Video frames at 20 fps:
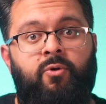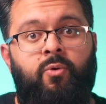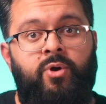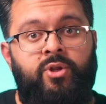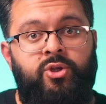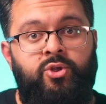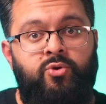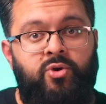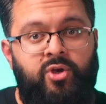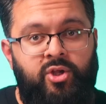for
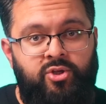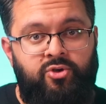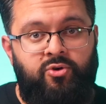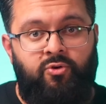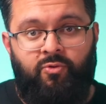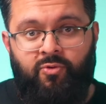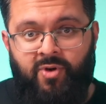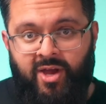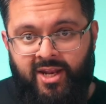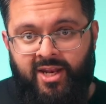what you can do
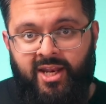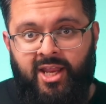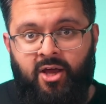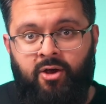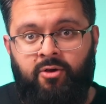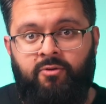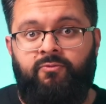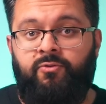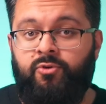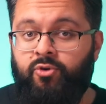right
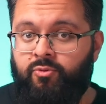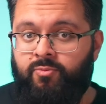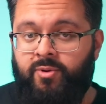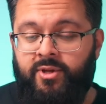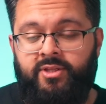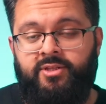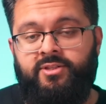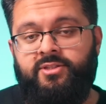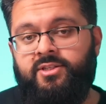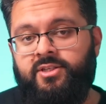now for your
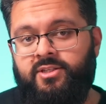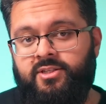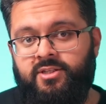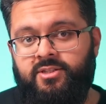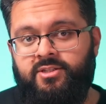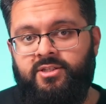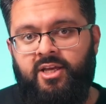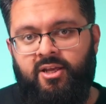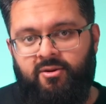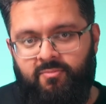brothers and
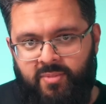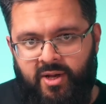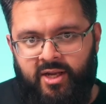sisters in